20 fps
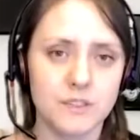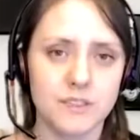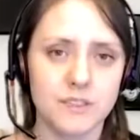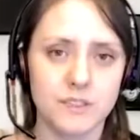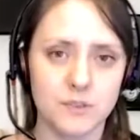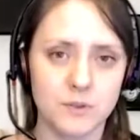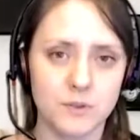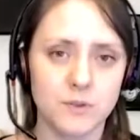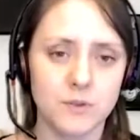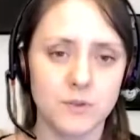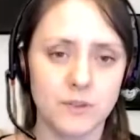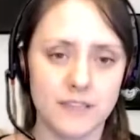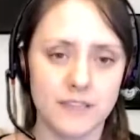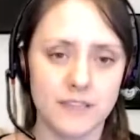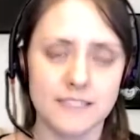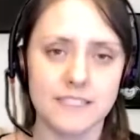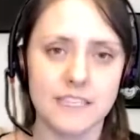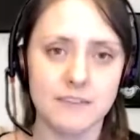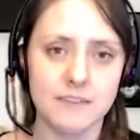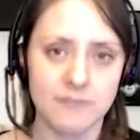to
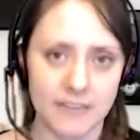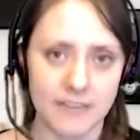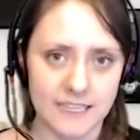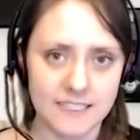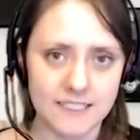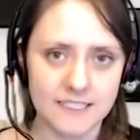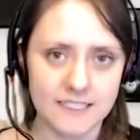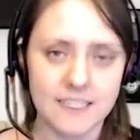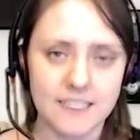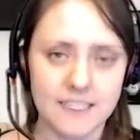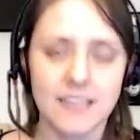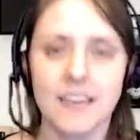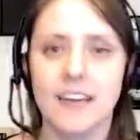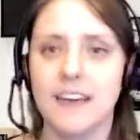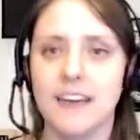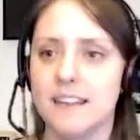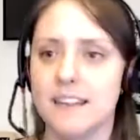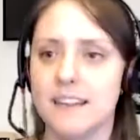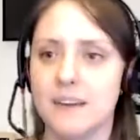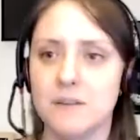this event,
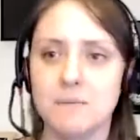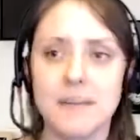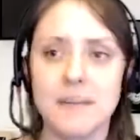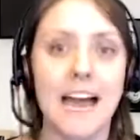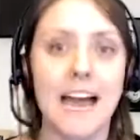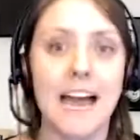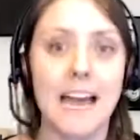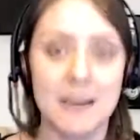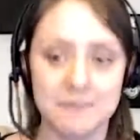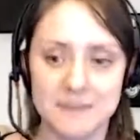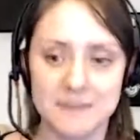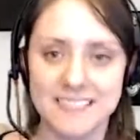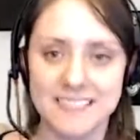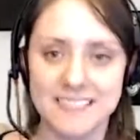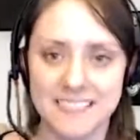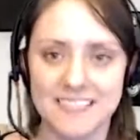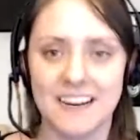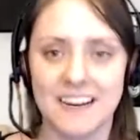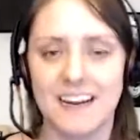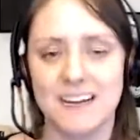and they would be happy
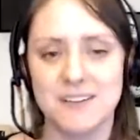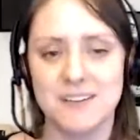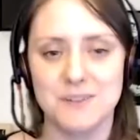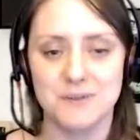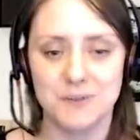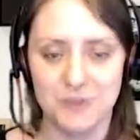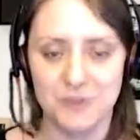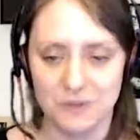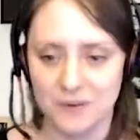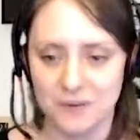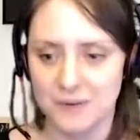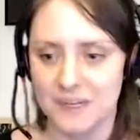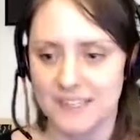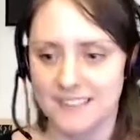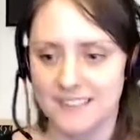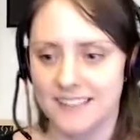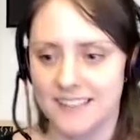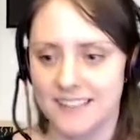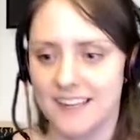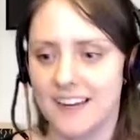to guide you through
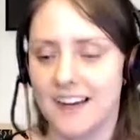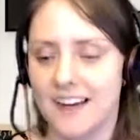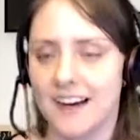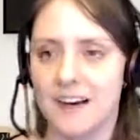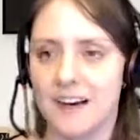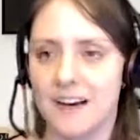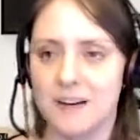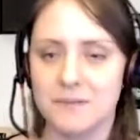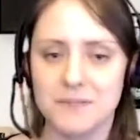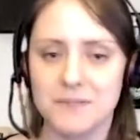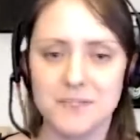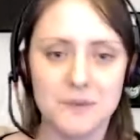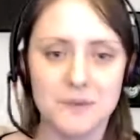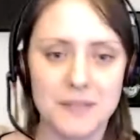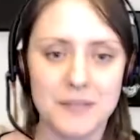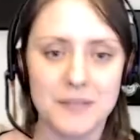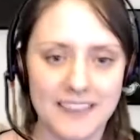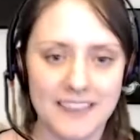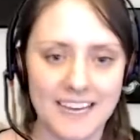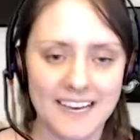it. So
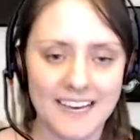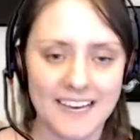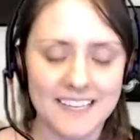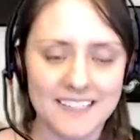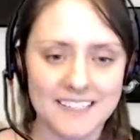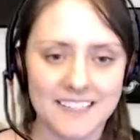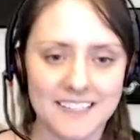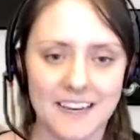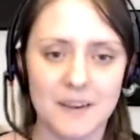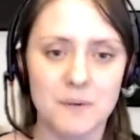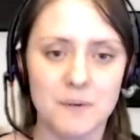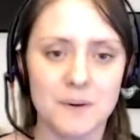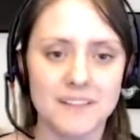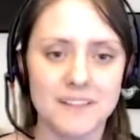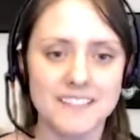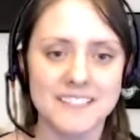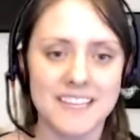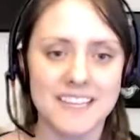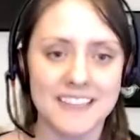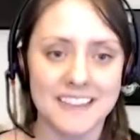with that, I want
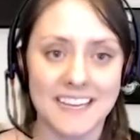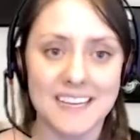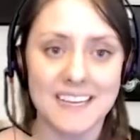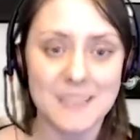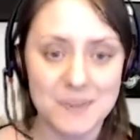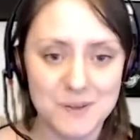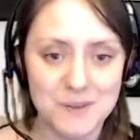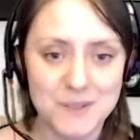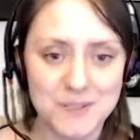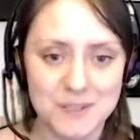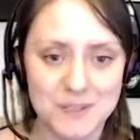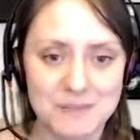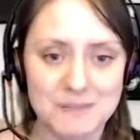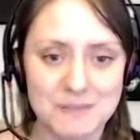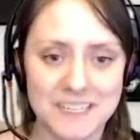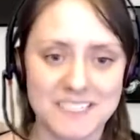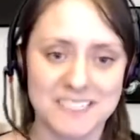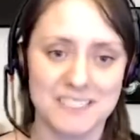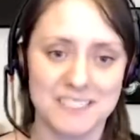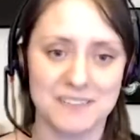to say thank you so
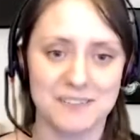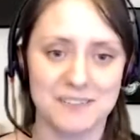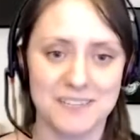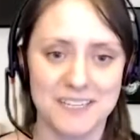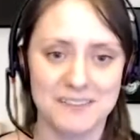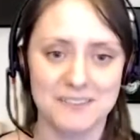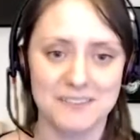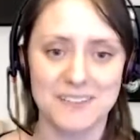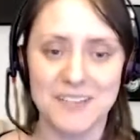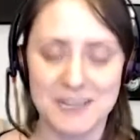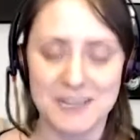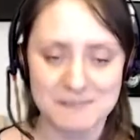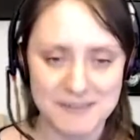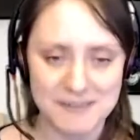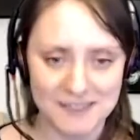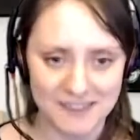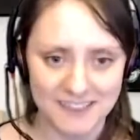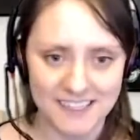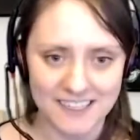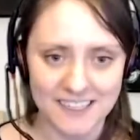much, Tiffany, for
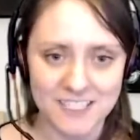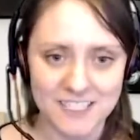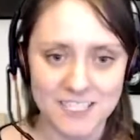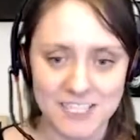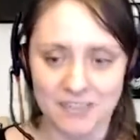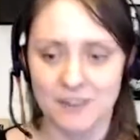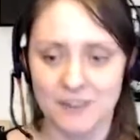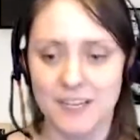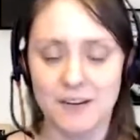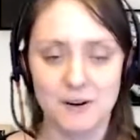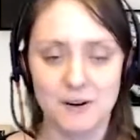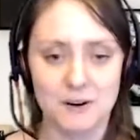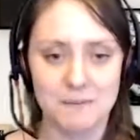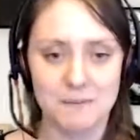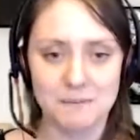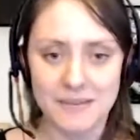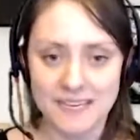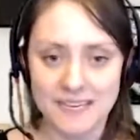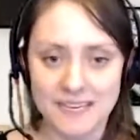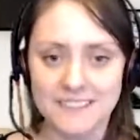coming on and sharing your
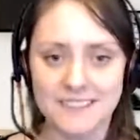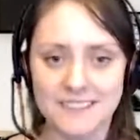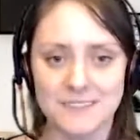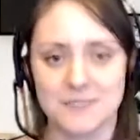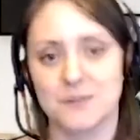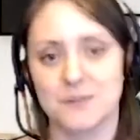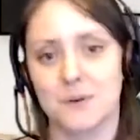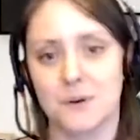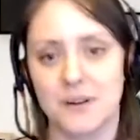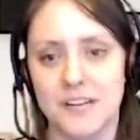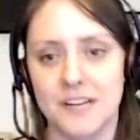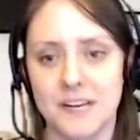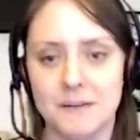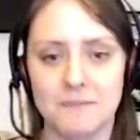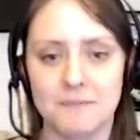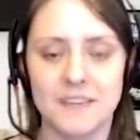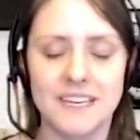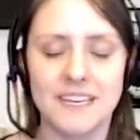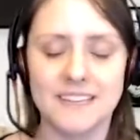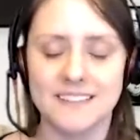amazing story.
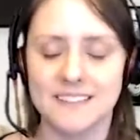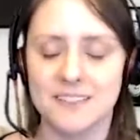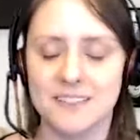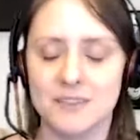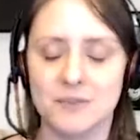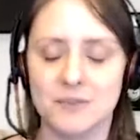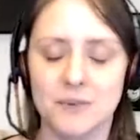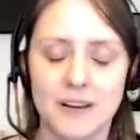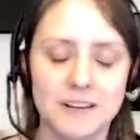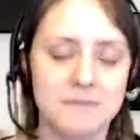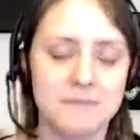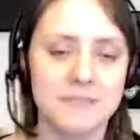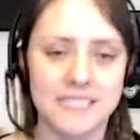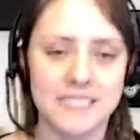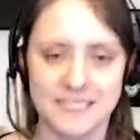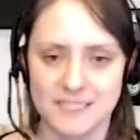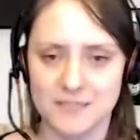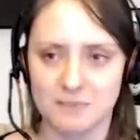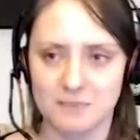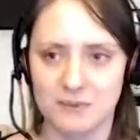It is incredibly
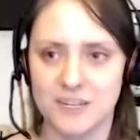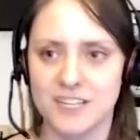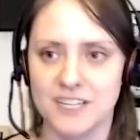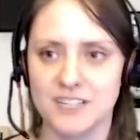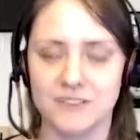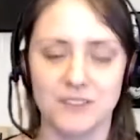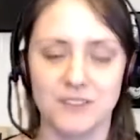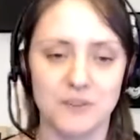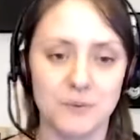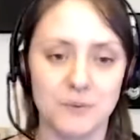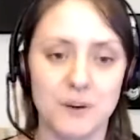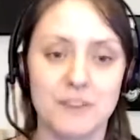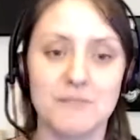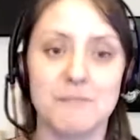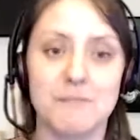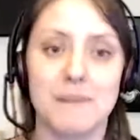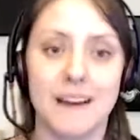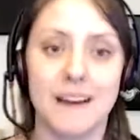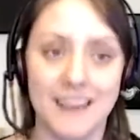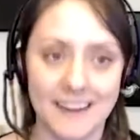inspirational and one of
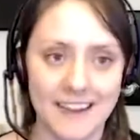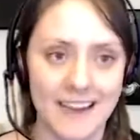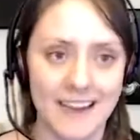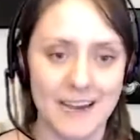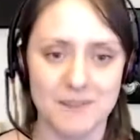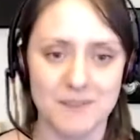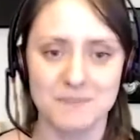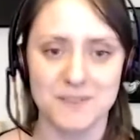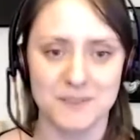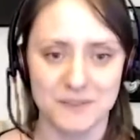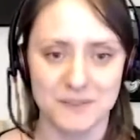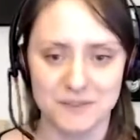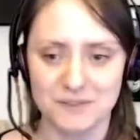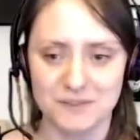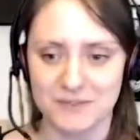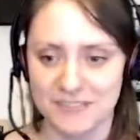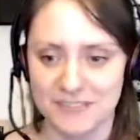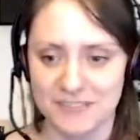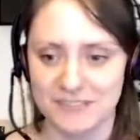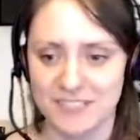my absolute
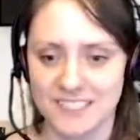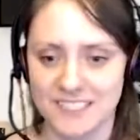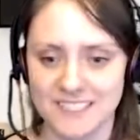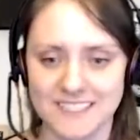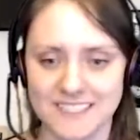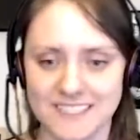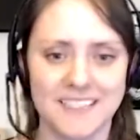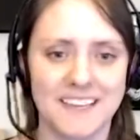favorites.